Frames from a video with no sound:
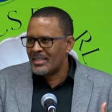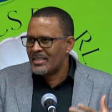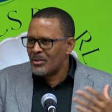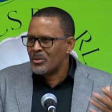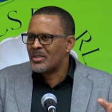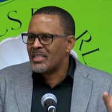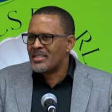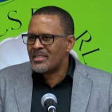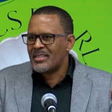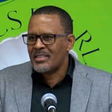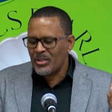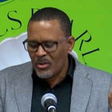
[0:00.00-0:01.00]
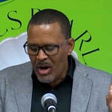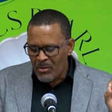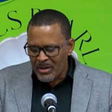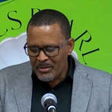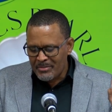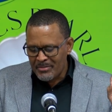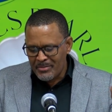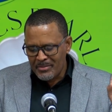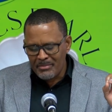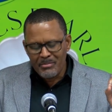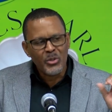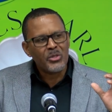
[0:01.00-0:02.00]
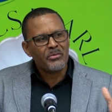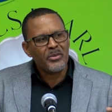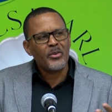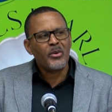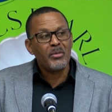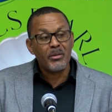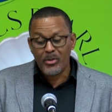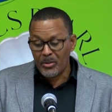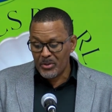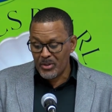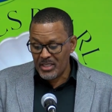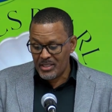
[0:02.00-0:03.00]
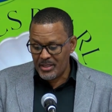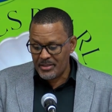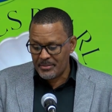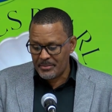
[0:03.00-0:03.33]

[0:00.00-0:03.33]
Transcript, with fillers: you know this you know our most vulnerable population